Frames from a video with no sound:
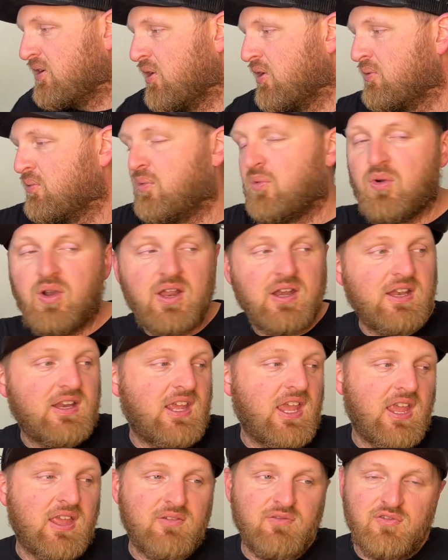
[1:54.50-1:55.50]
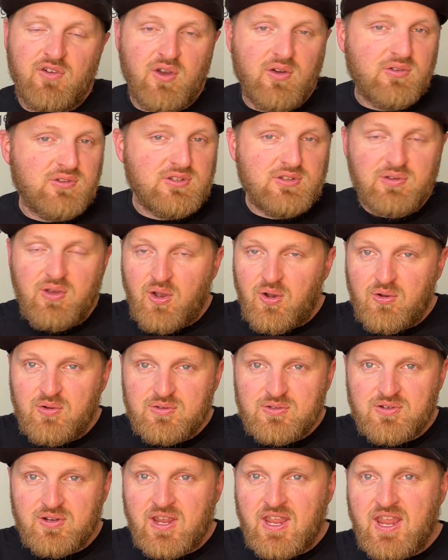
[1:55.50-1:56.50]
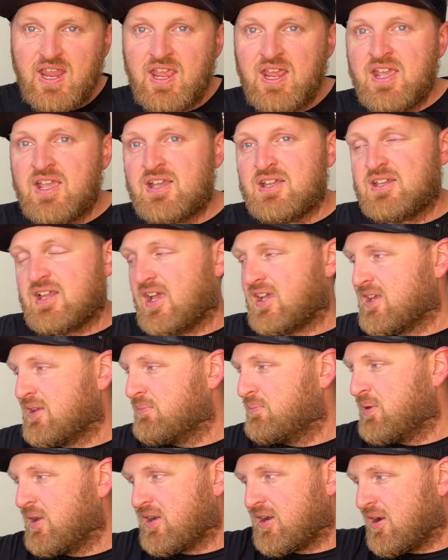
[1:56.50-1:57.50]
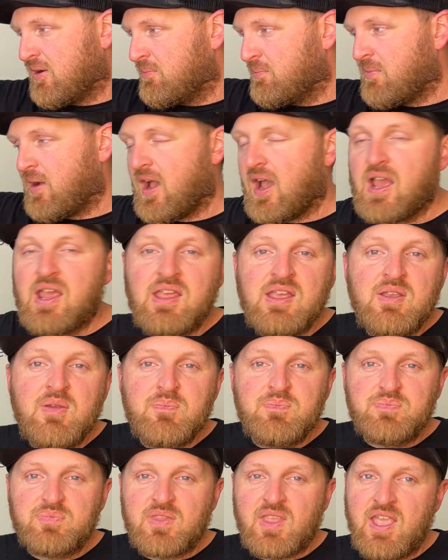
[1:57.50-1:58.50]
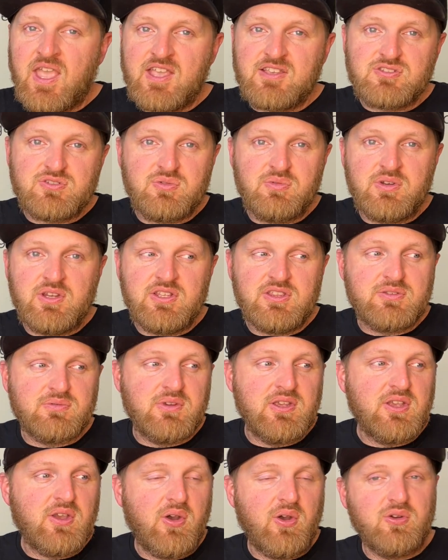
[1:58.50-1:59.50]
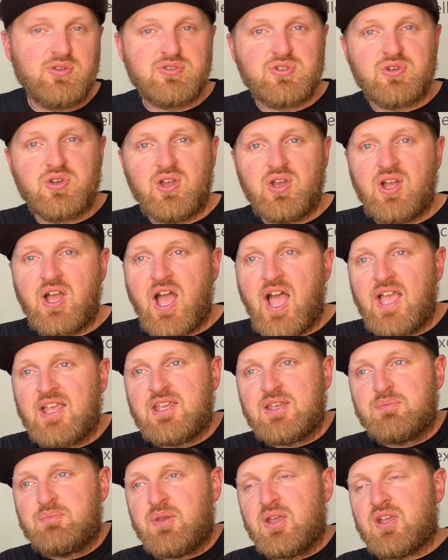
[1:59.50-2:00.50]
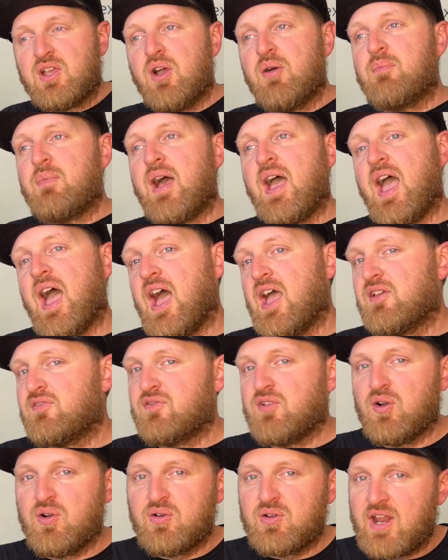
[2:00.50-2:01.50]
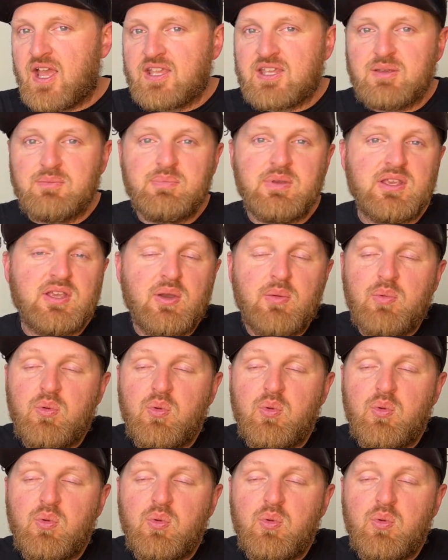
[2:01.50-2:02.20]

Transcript: on what phone you hold in your hand. I can pick up my S23 Ultra, I can pick up my iPhone, I can pick up